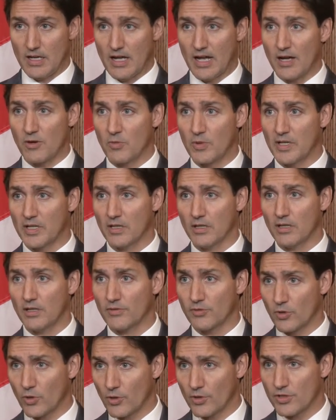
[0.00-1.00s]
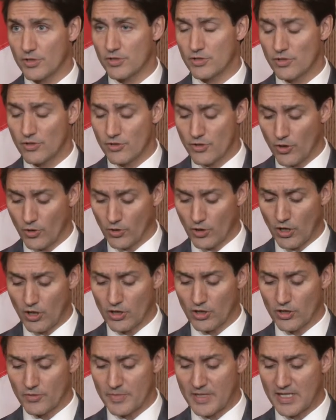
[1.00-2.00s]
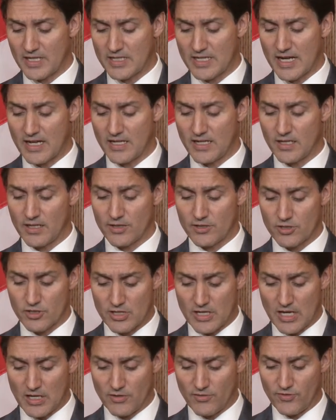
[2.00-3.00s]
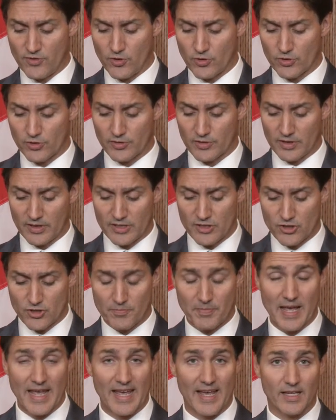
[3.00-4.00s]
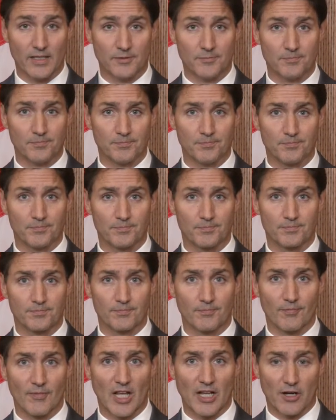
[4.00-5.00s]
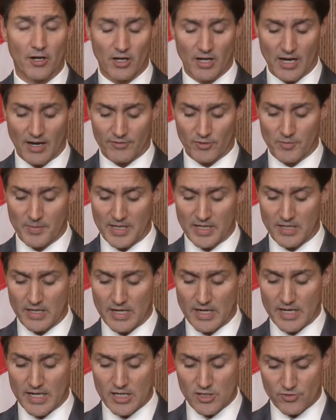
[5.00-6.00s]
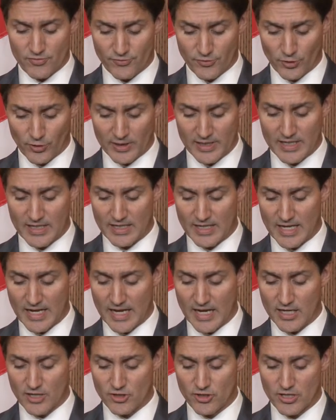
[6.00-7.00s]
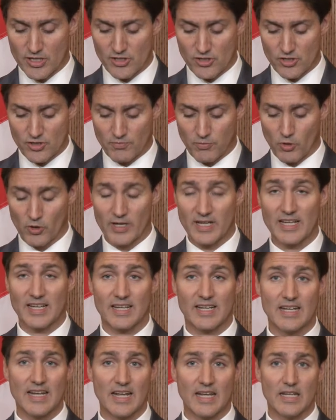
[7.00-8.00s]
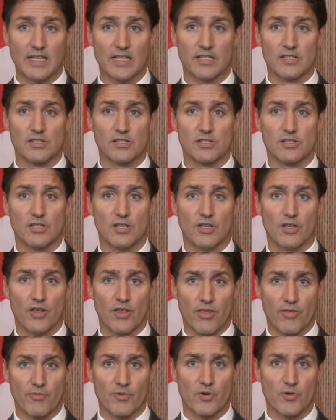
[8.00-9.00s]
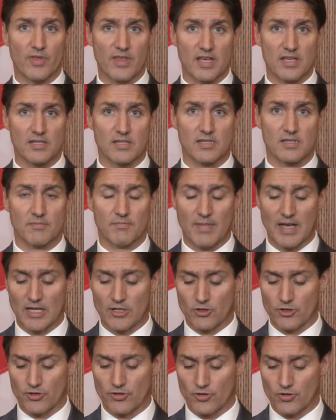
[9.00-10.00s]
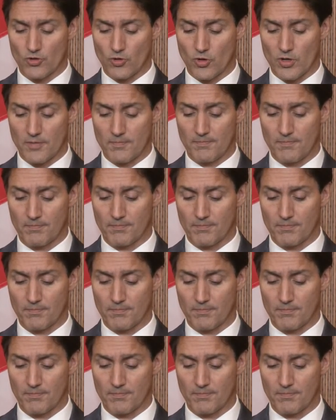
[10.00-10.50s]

I will, of course, no longer be attending the state funeral in Japan, and our government is fully engaged in supporting Canadians through this major storm.